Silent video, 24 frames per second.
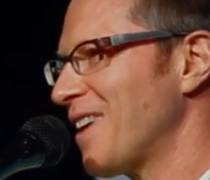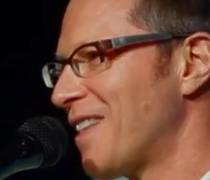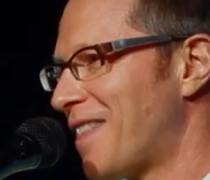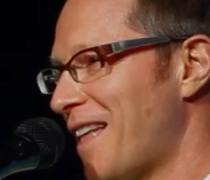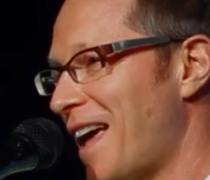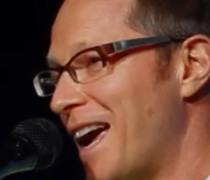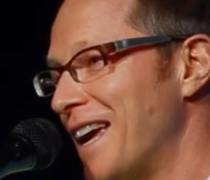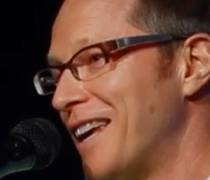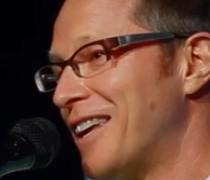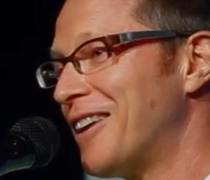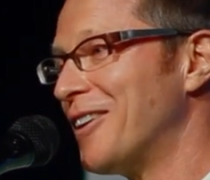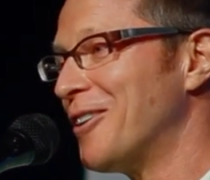
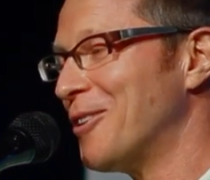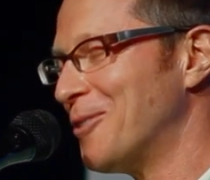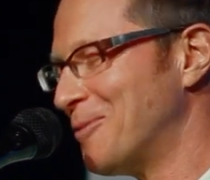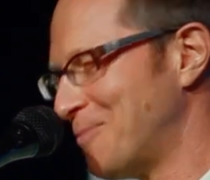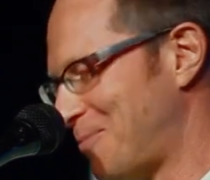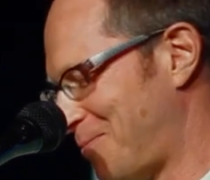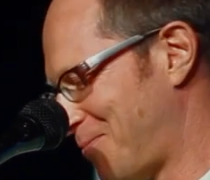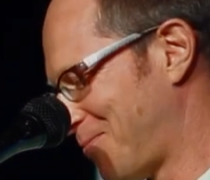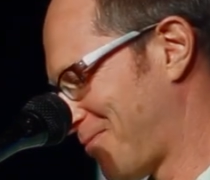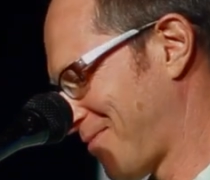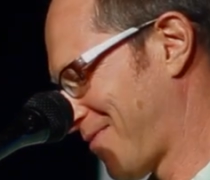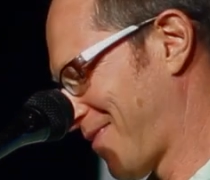Thank you.
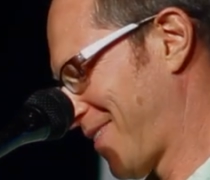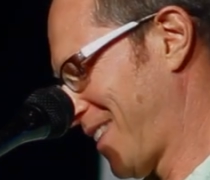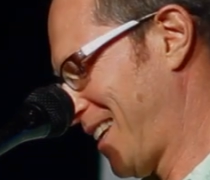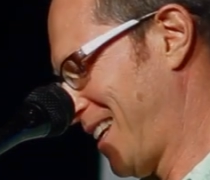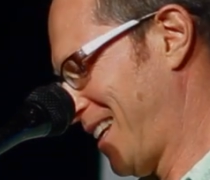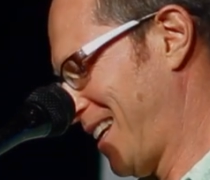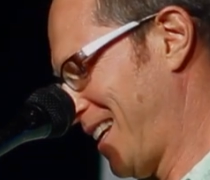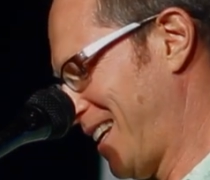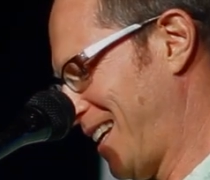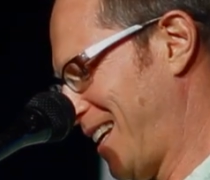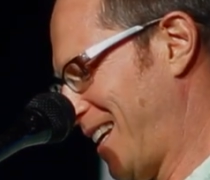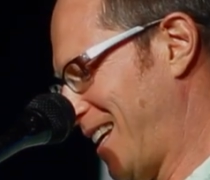
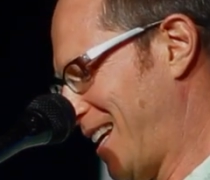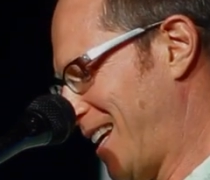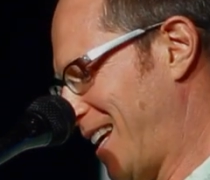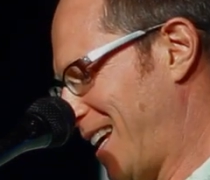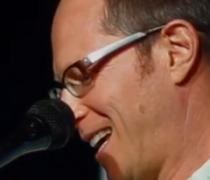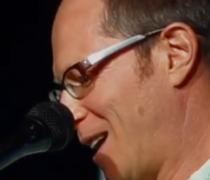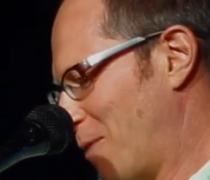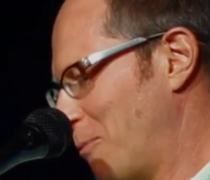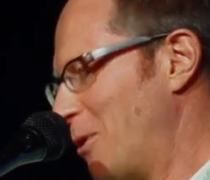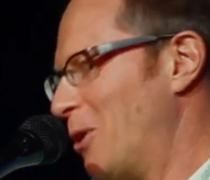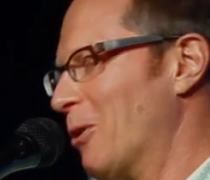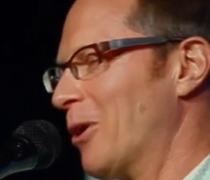
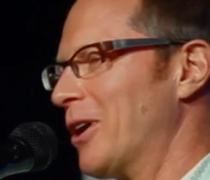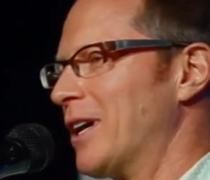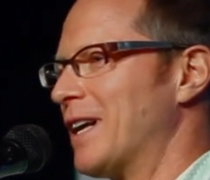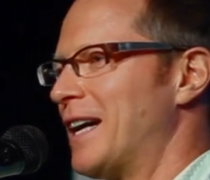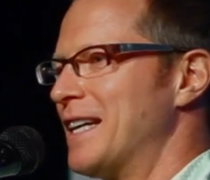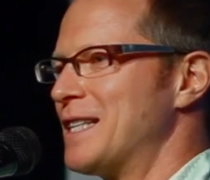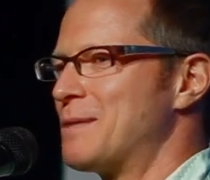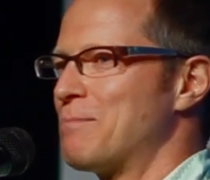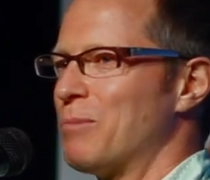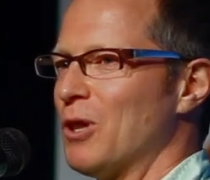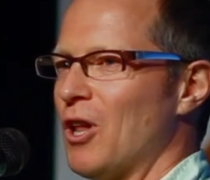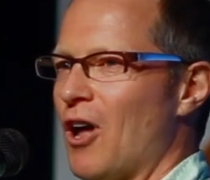We
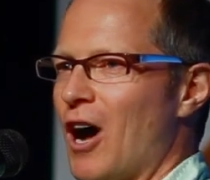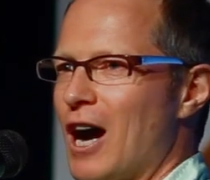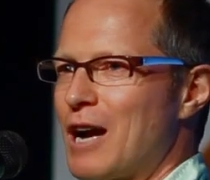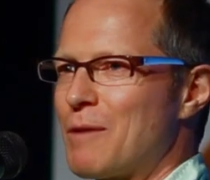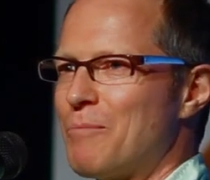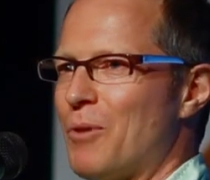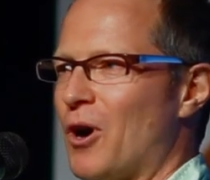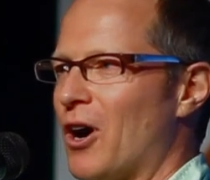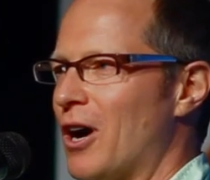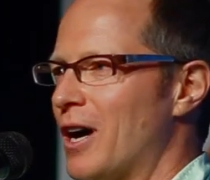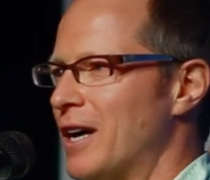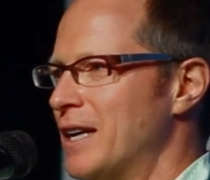organized
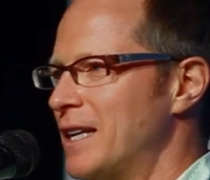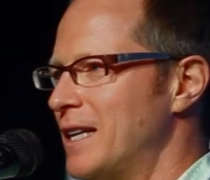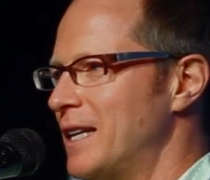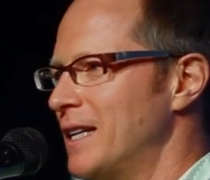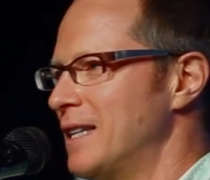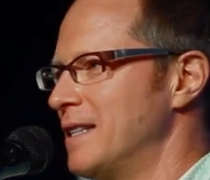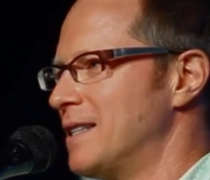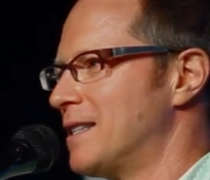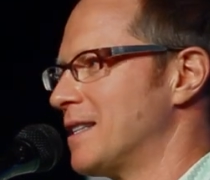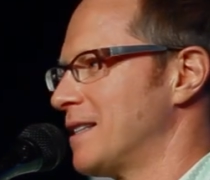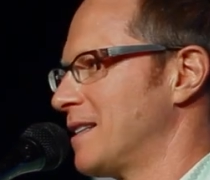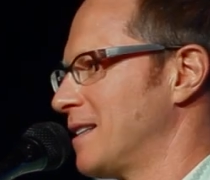block
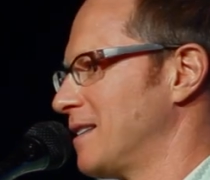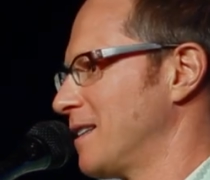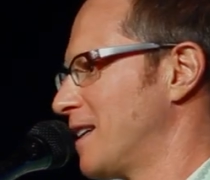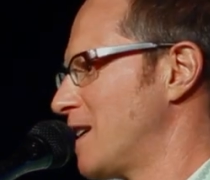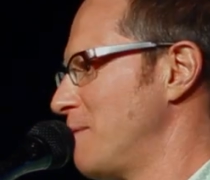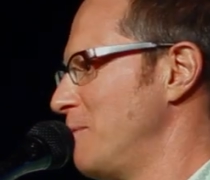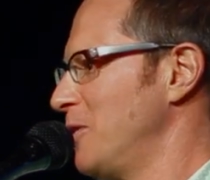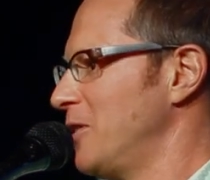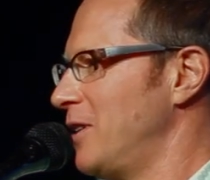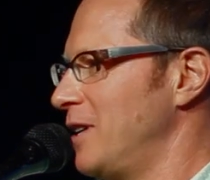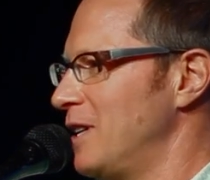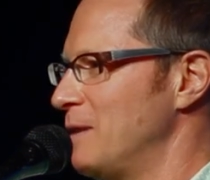parties and
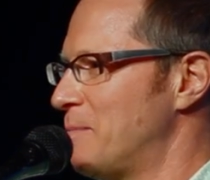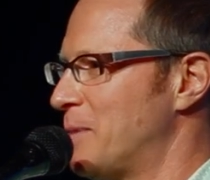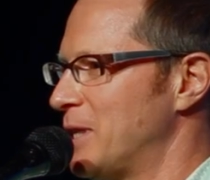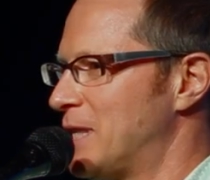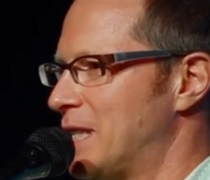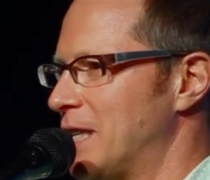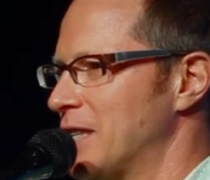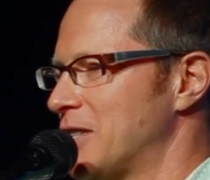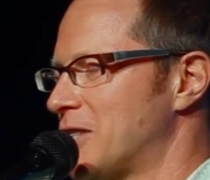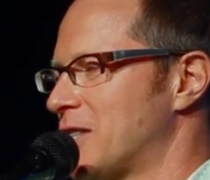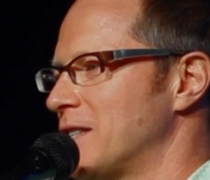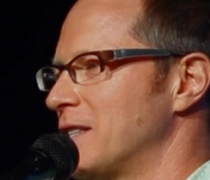community
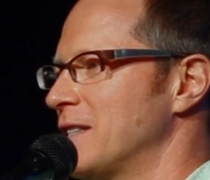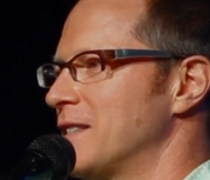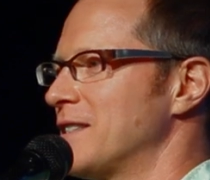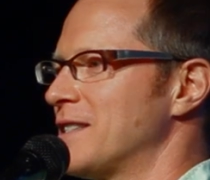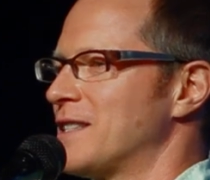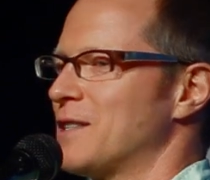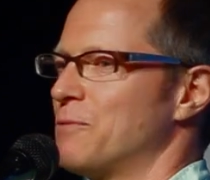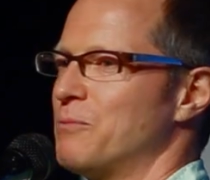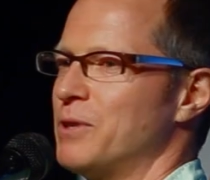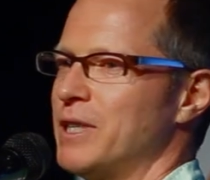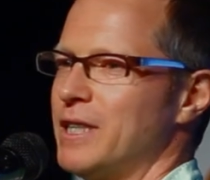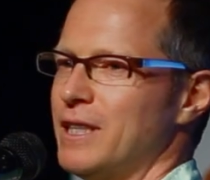
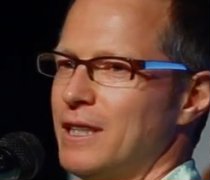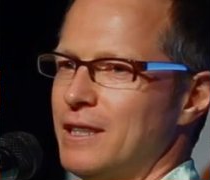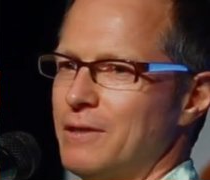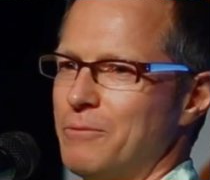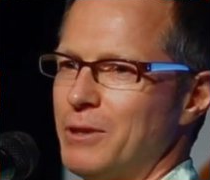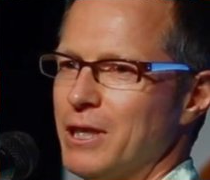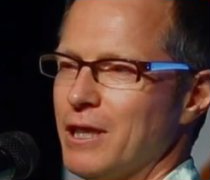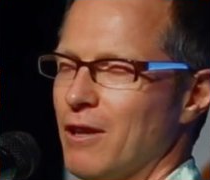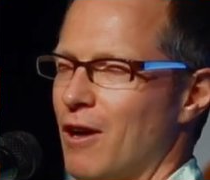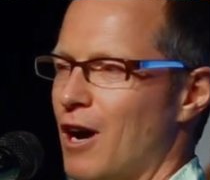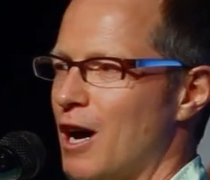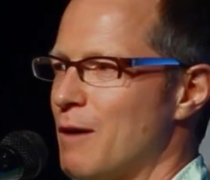petitions, and we
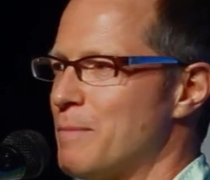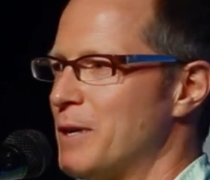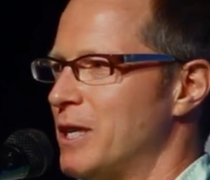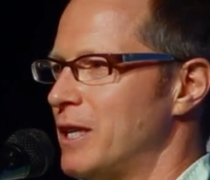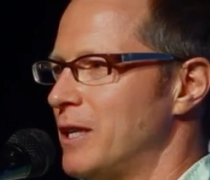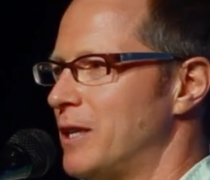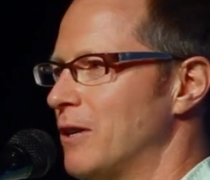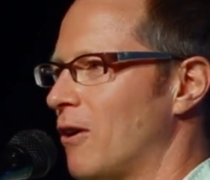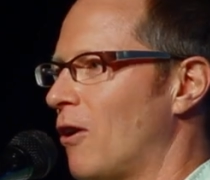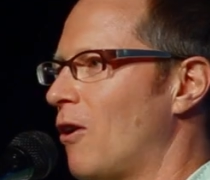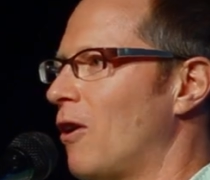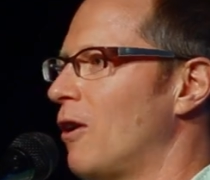
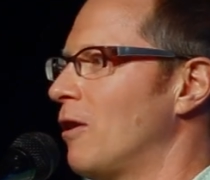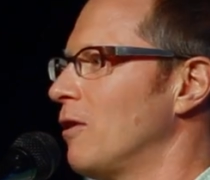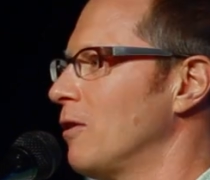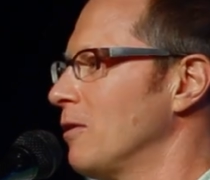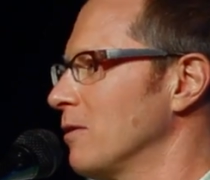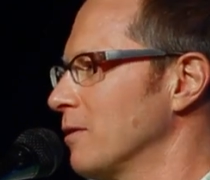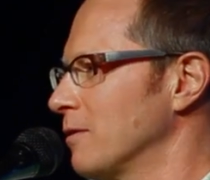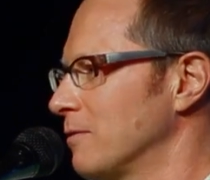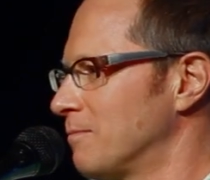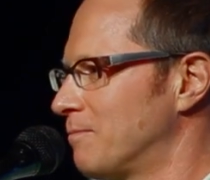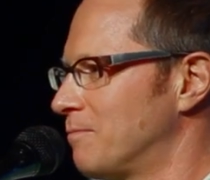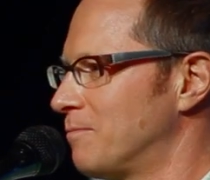lobbied
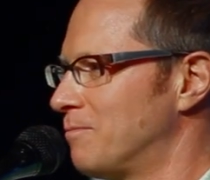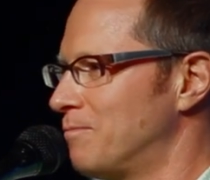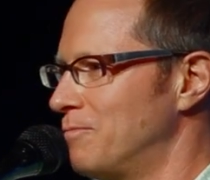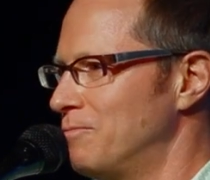all